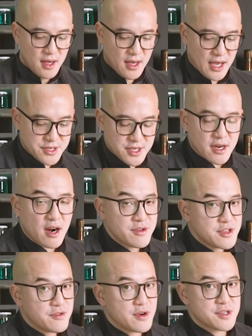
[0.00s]
As a garnish
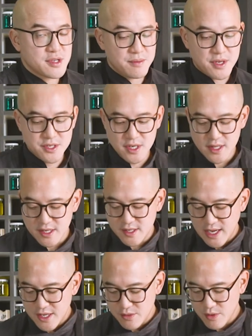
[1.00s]
for a ceviche, in the
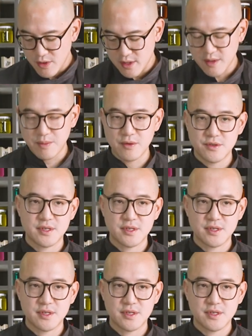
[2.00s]
sides we're going to put